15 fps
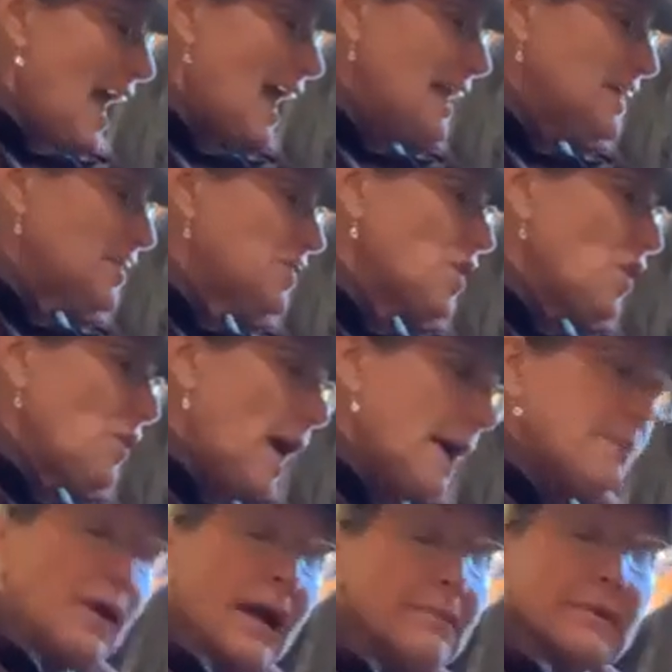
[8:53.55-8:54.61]
And so
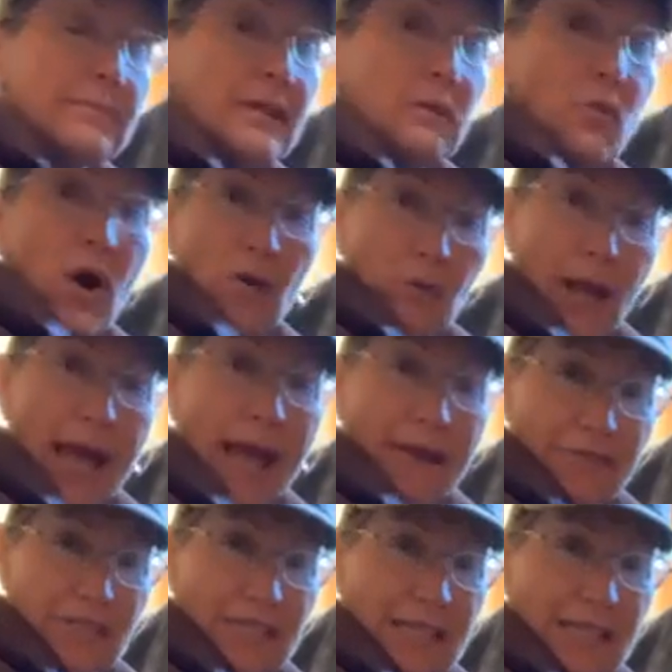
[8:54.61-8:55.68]
I probably won't
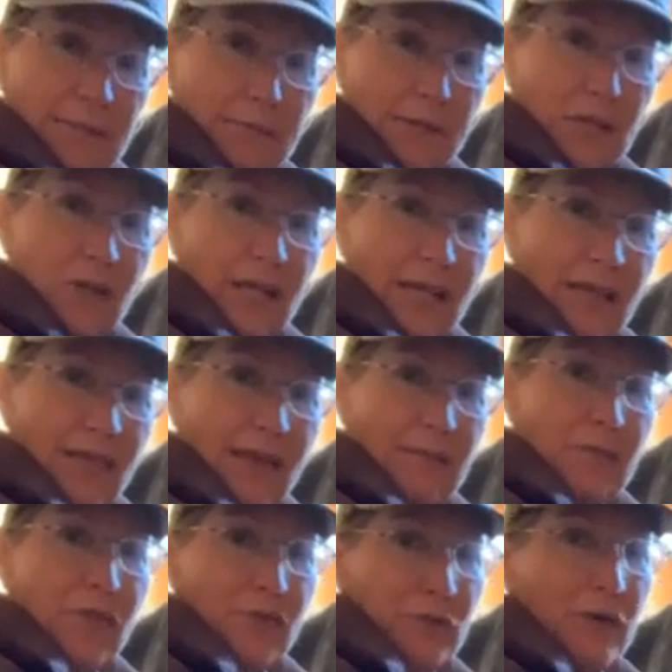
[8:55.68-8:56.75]
have to keep milking
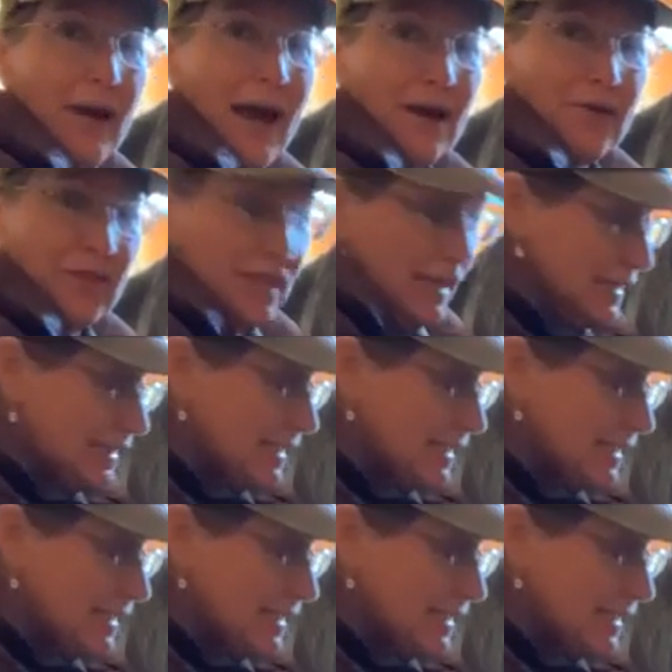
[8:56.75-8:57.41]
them throughout the